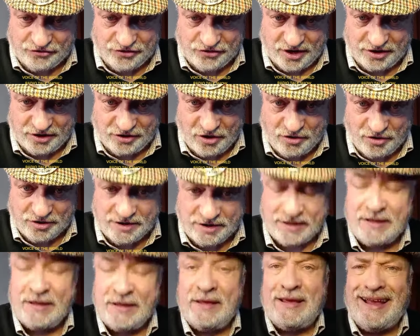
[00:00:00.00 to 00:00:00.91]
J Dog,
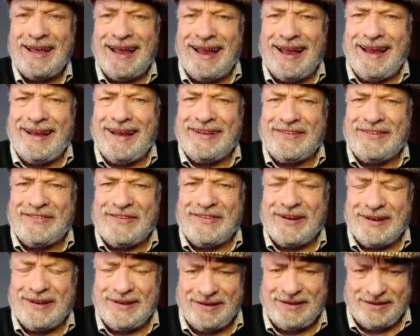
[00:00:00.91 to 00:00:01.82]

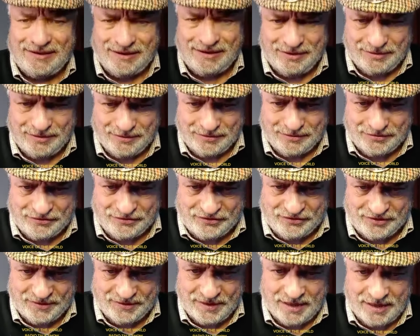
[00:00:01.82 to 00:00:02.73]
excellent
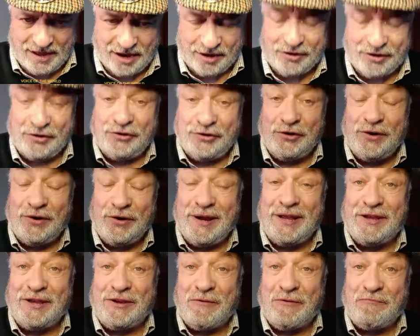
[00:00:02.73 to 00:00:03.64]
news. Are you
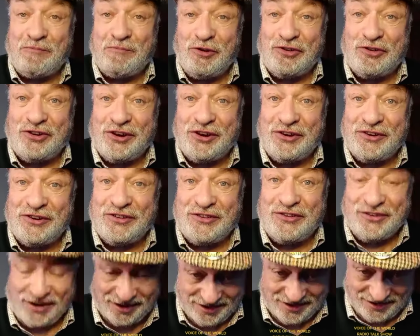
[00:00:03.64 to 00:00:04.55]
doing computer
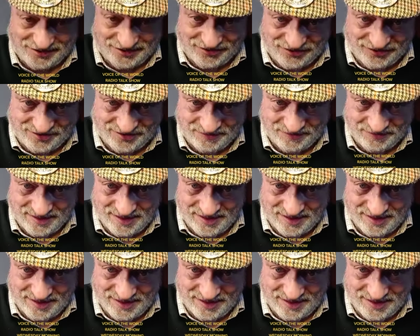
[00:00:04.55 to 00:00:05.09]
studies?